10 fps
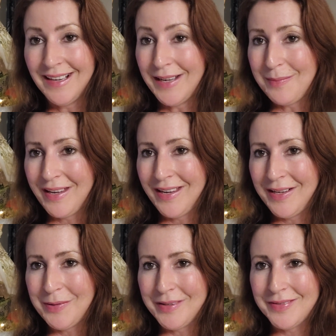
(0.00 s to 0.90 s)
I'm
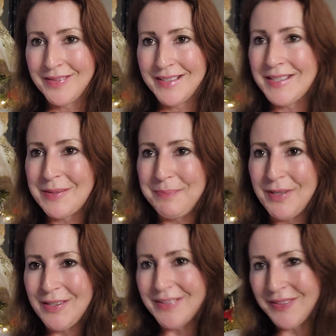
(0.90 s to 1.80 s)
here with this
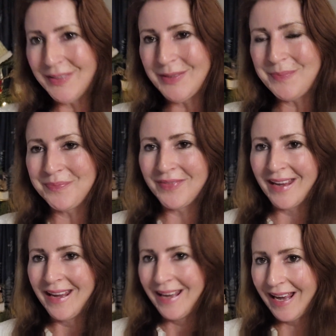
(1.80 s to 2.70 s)
beautiful
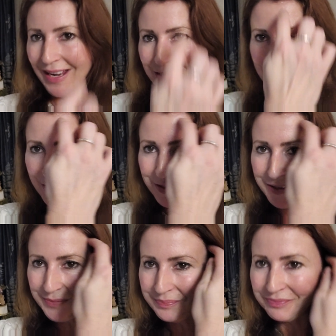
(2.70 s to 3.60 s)

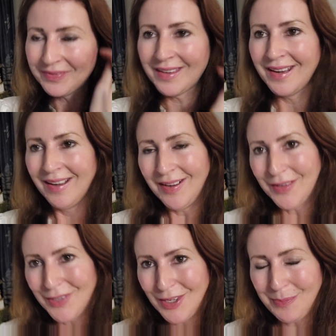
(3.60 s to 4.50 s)
angel
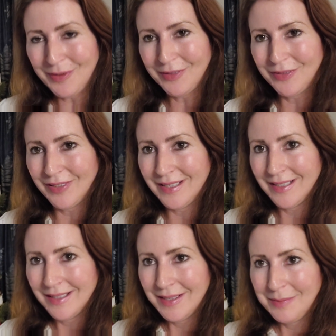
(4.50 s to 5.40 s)
on top of
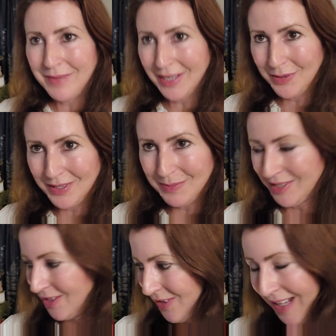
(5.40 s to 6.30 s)
my
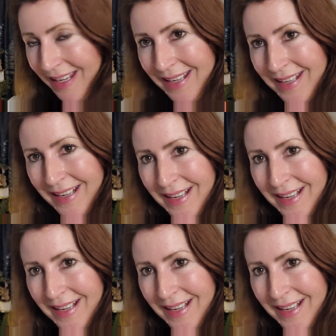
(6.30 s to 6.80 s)
Christmas tree,